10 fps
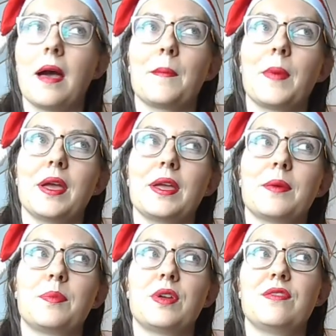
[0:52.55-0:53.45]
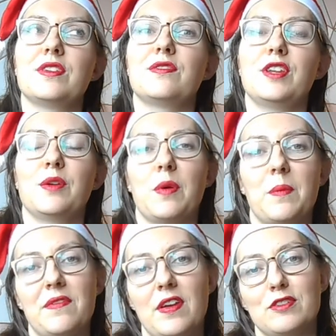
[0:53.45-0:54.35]
my previous video on
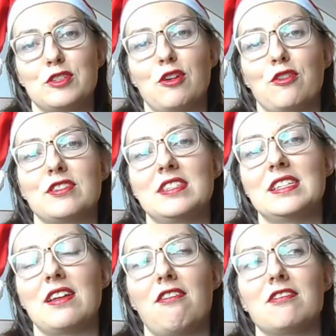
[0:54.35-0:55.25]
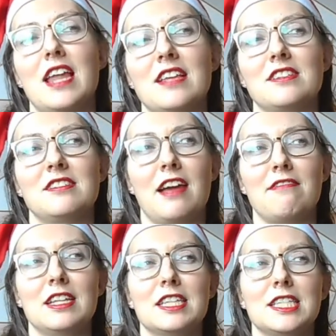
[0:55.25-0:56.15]
my favourite songs, these aren't
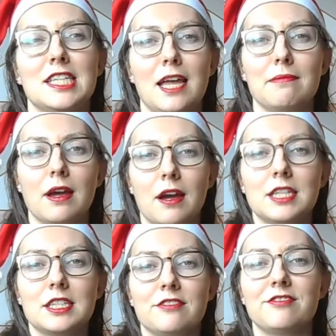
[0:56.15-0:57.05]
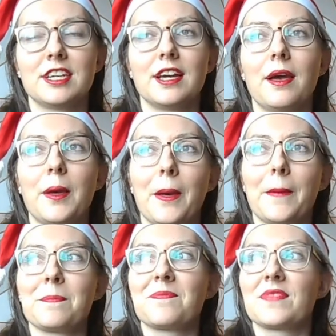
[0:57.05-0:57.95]
necessarily the same kind of
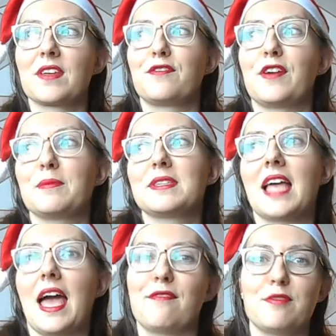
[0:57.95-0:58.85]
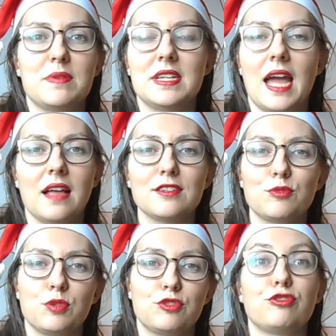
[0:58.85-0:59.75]
films that everybody else
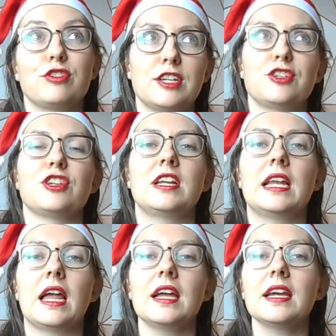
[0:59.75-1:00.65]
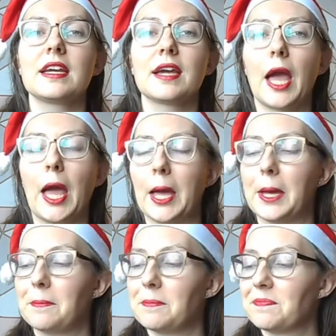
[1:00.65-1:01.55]
would traditionally like.
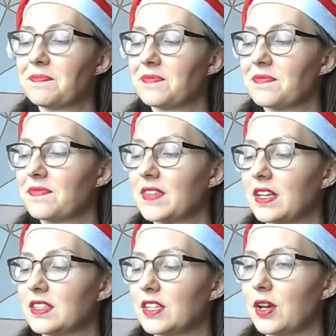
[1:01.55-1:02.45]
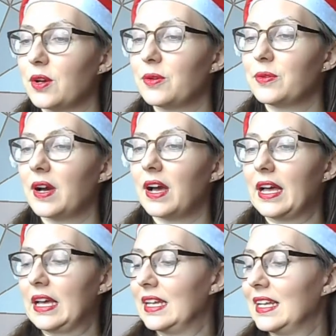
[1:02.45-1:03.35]
So
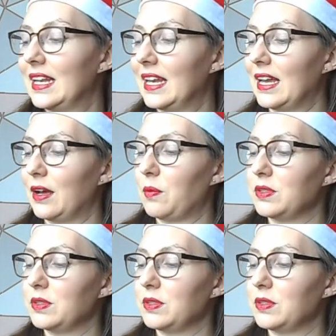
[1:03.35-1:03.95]
we'll